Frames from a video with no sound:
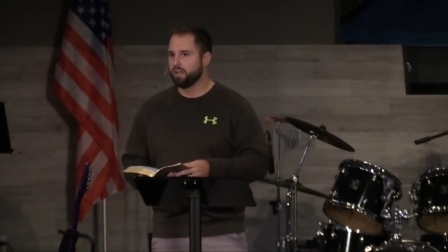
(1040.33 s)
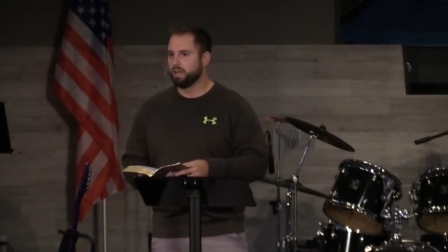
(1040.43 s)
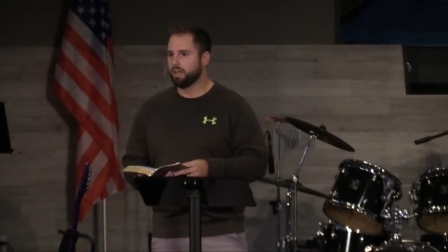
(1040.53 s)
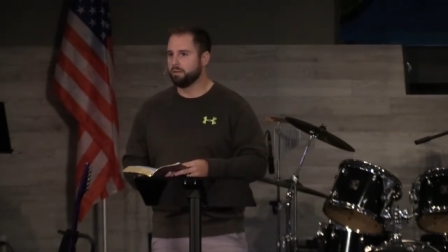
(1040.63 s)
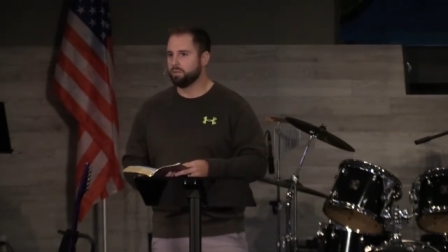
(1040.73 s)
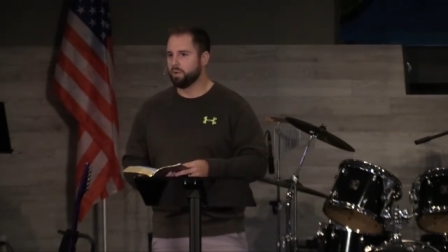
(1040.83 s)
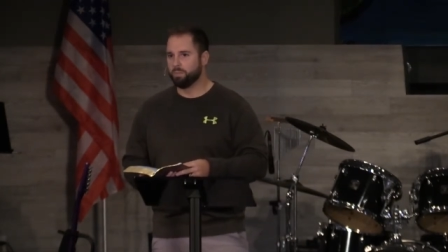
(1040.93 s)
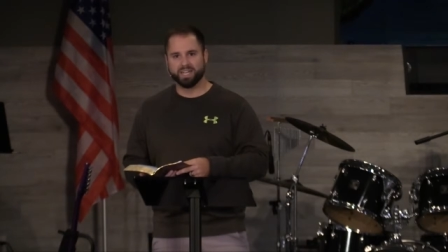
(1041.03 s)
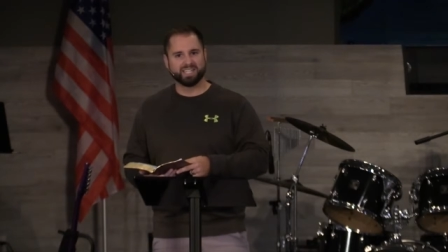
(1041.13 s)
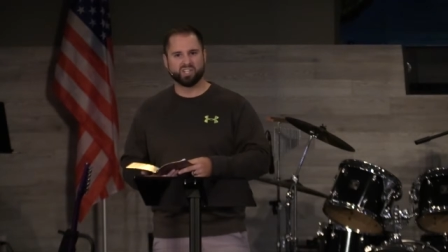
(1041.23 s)
Um, the
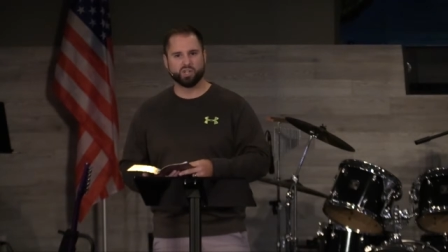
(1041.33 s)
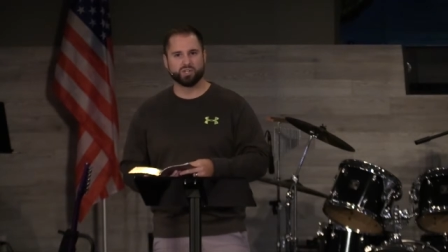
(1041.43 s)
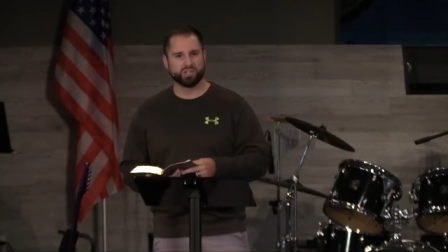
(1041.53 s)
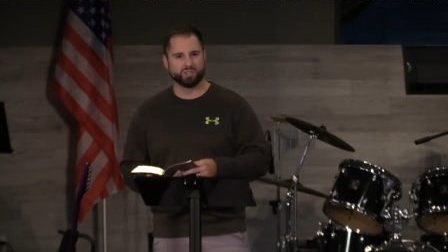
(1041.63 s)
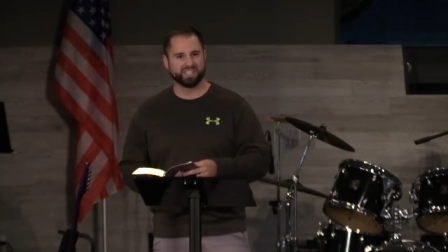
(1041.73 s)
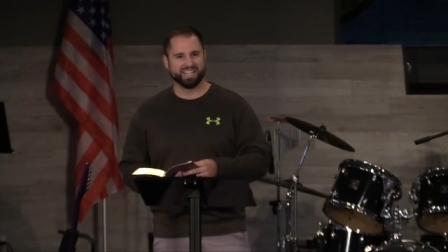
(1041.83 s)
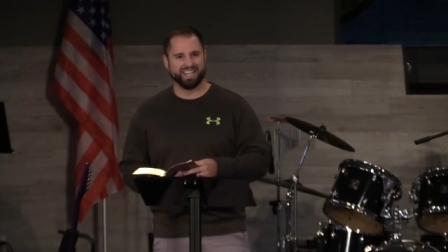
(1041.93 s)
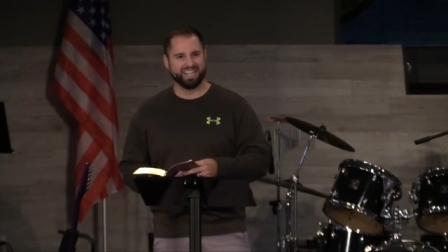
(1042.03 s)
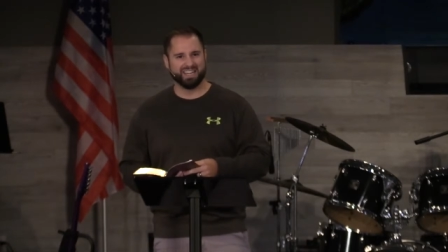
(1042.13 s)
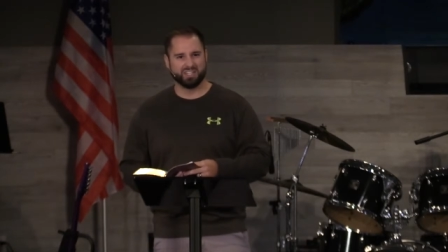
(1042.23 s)
moment it touches your
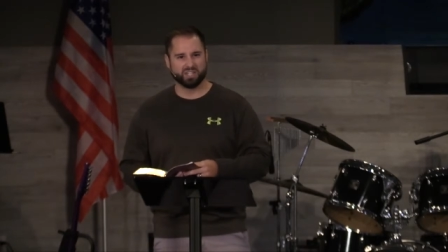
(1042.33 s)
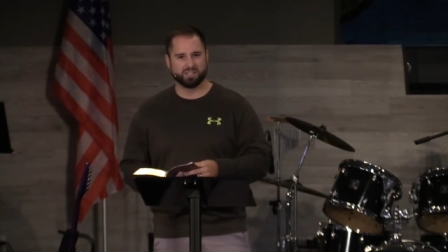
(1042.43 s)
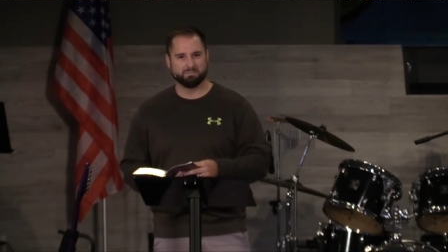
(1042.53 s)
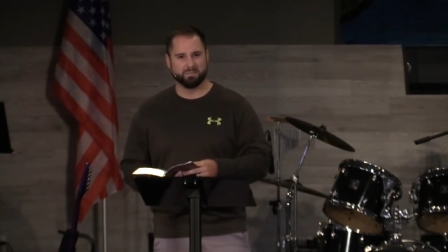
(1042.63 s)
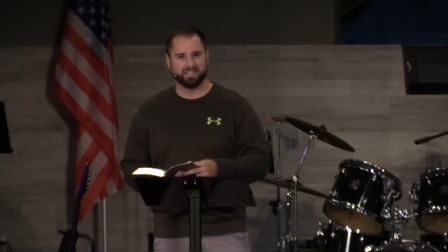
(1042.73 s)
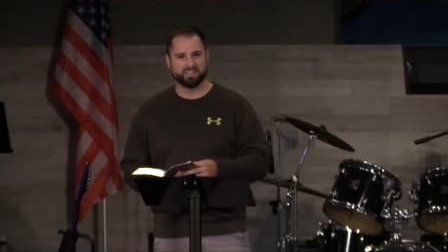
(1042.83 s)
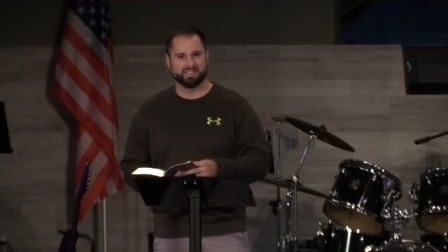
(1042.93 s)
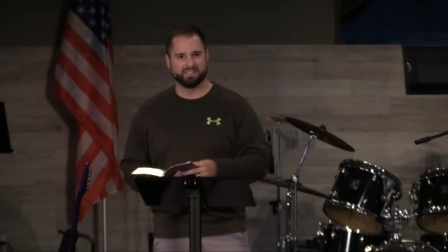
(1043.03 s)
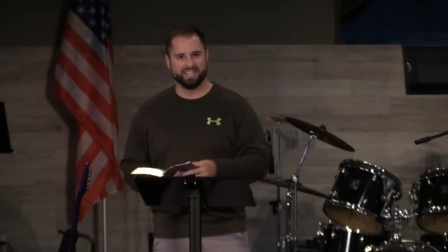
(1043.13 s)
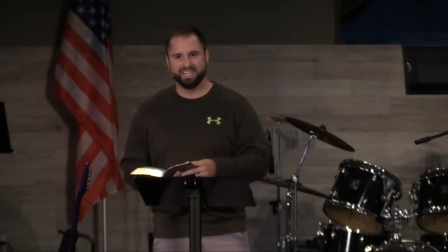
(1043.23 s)
skin, it just,
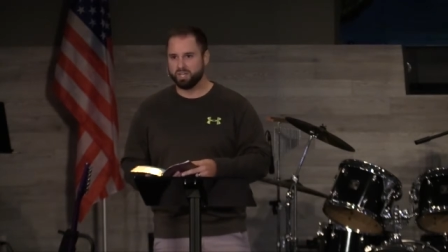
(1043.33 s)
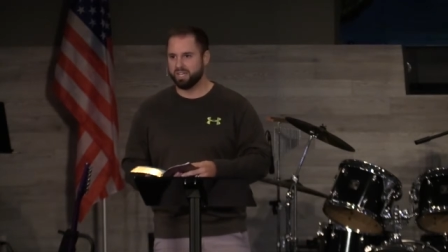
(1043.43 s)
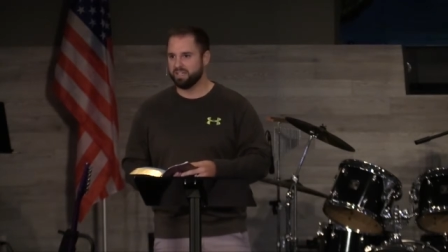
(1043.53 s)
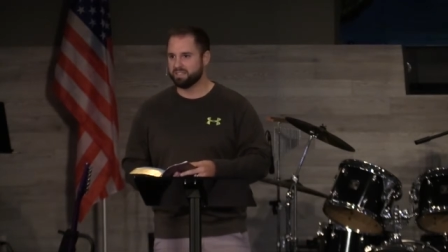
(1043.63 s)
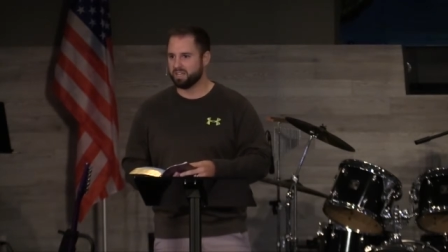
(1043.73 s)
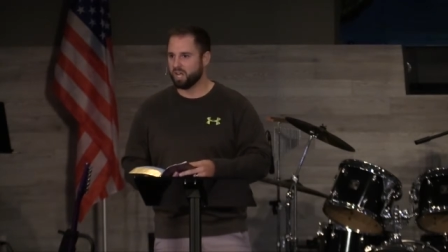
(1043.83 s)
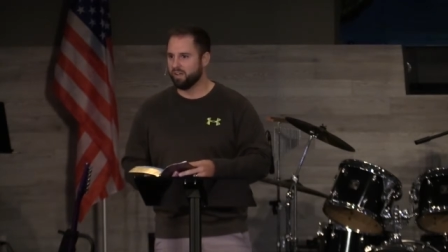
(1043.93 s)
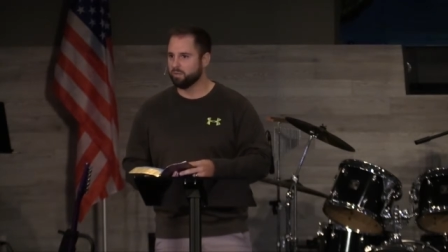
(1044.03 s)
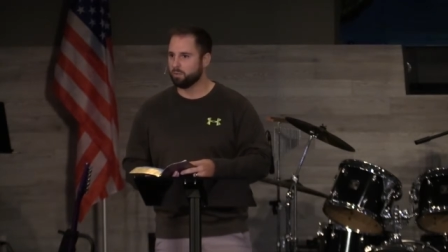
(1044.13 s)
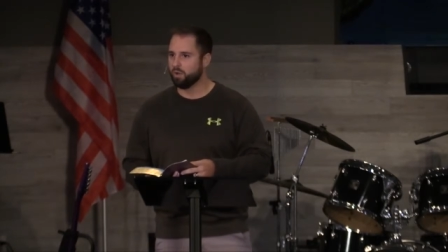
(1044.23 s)
it's, it's itchy. It's
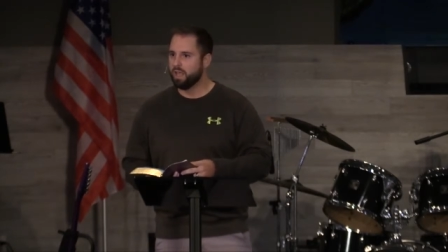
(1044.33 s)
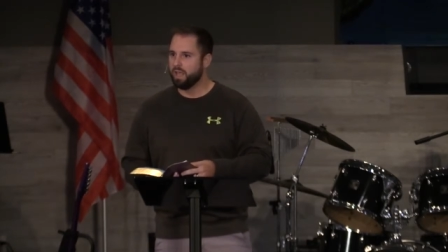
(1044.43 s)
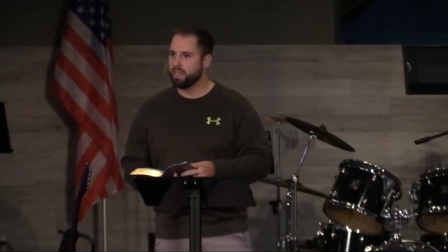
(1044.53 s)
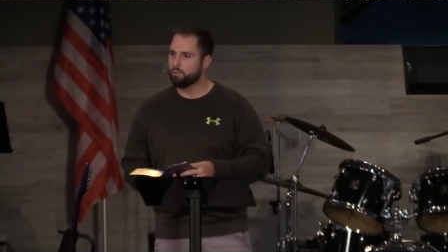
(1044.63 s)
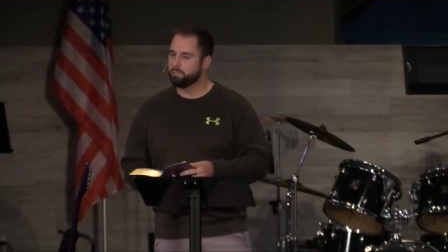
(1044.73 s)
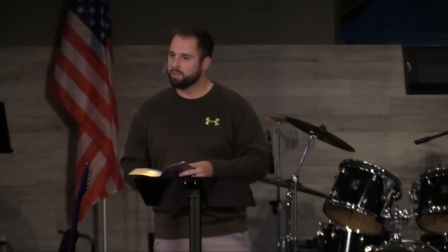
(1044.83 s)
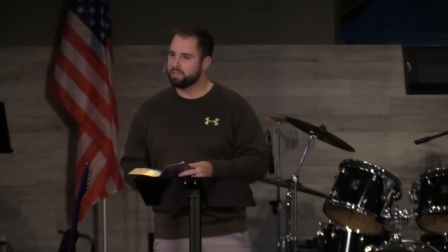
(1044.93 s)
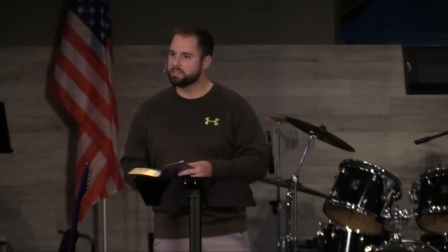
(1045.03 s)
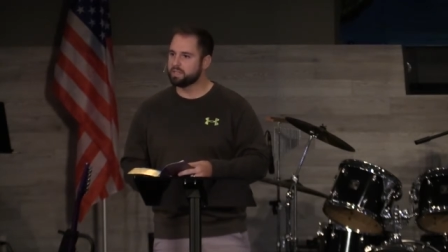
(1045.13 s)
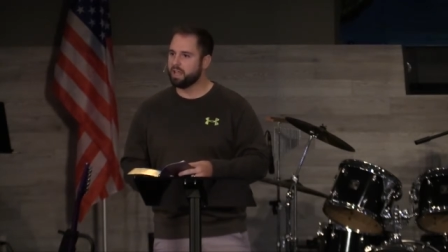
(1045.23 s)
uncomfortable. And they would put
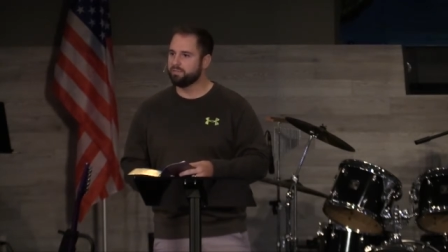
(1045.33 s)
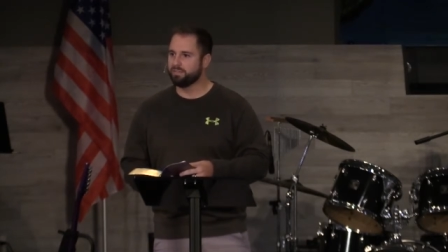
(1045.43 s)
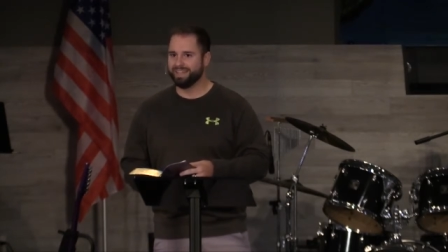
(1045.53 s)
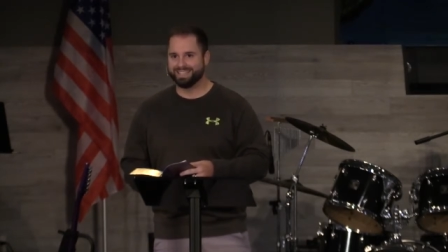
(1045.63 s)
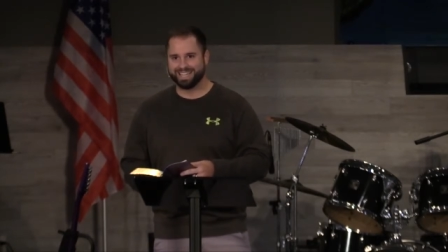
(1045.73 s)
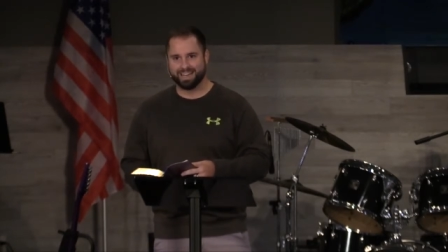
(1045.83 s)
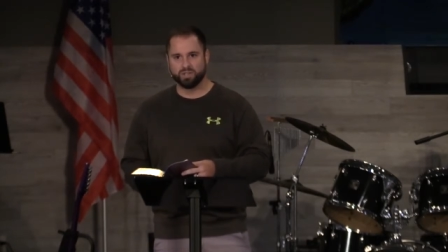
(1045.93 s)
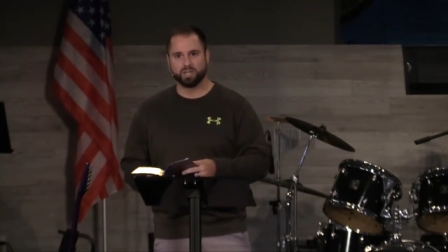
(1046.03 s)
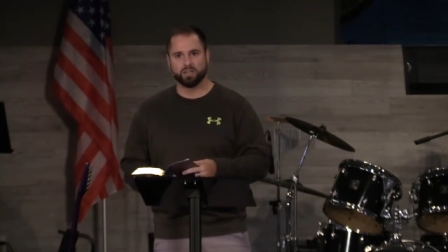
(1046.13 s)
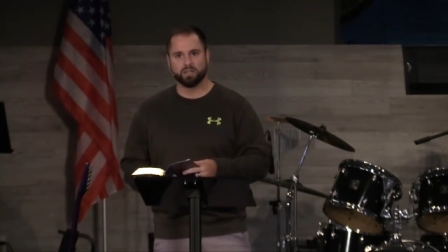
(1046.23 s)
this on for the
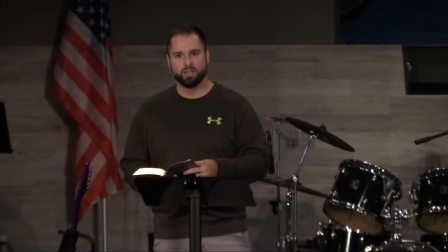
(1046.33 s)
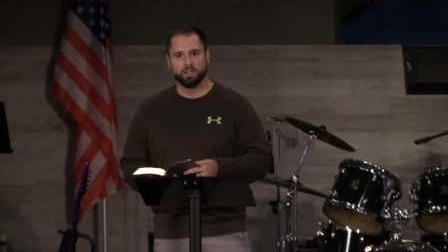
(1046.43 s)
intention